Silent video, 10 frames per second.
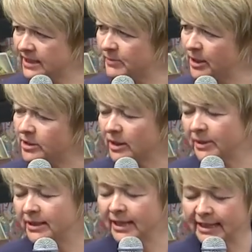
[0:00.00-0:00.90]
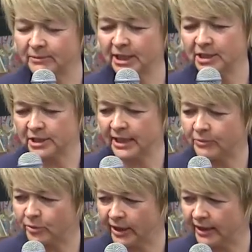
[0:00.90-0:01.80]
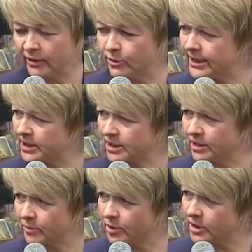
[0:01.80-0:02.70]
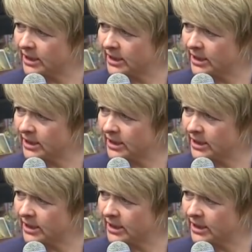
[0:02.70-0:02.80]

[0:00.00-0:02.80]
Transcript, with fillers: it's been good. I mean, adaptations they bring readers to the books.